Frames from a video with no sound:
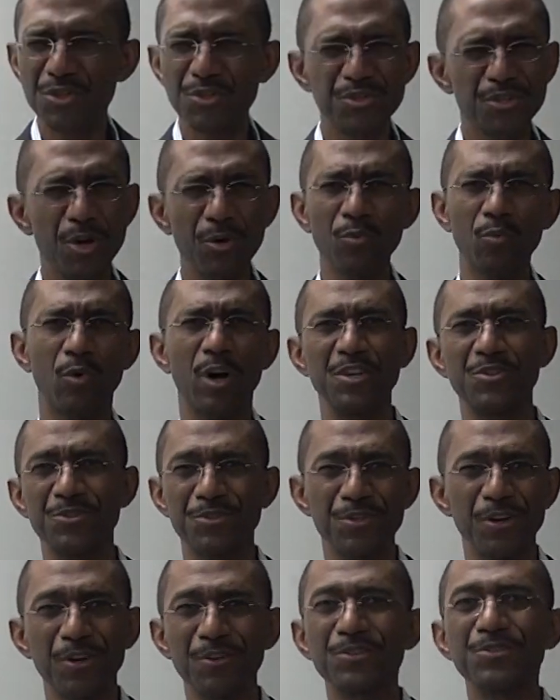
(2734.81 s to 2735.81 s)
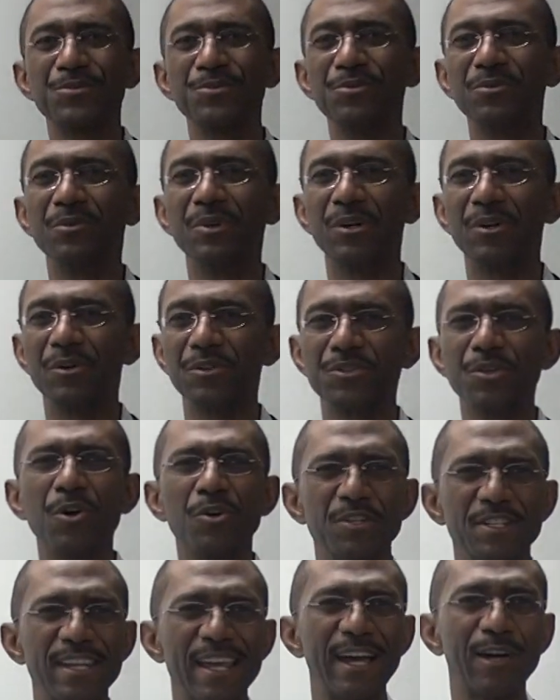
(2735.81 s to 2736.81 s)
you don't want to talk to or
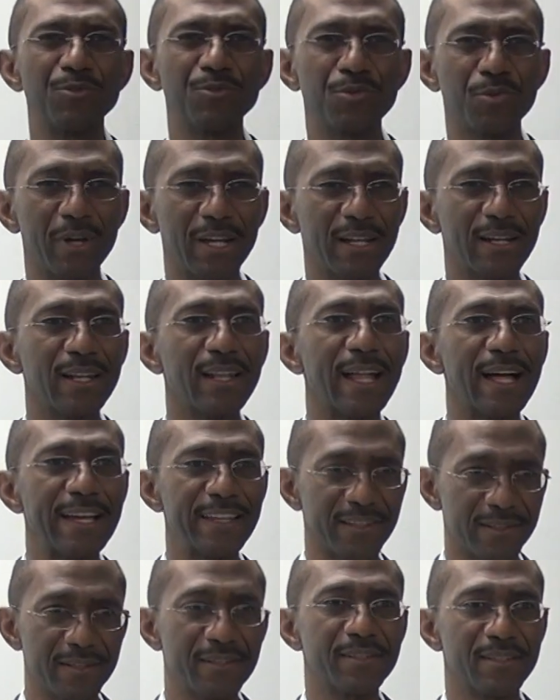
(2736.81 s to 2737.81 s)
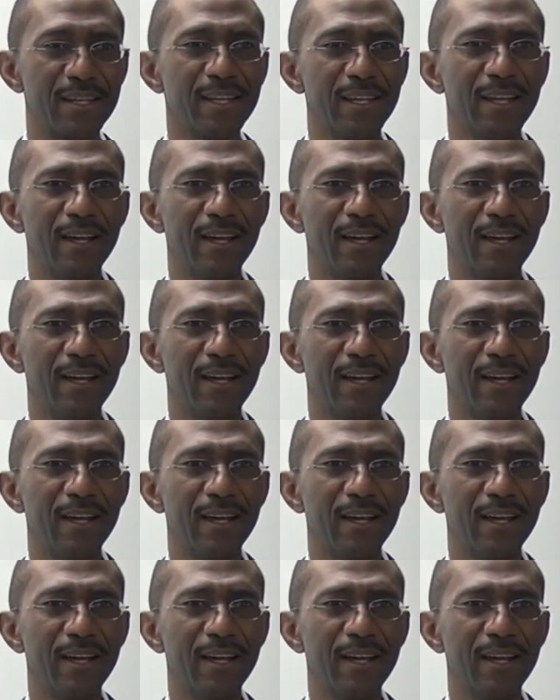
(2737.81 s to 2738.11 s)
talk down to a client.